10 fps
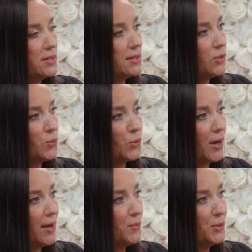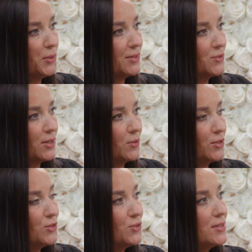to see you cry when you answer that
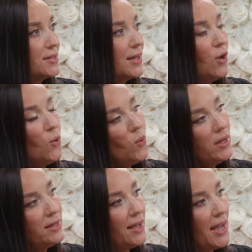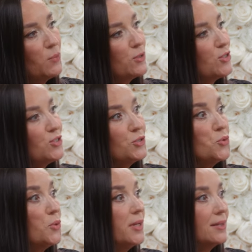question. Yeah. You just say, "Oh, one day we're just
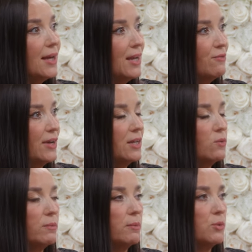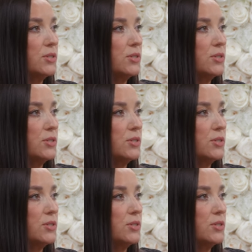enjoying life." I can remember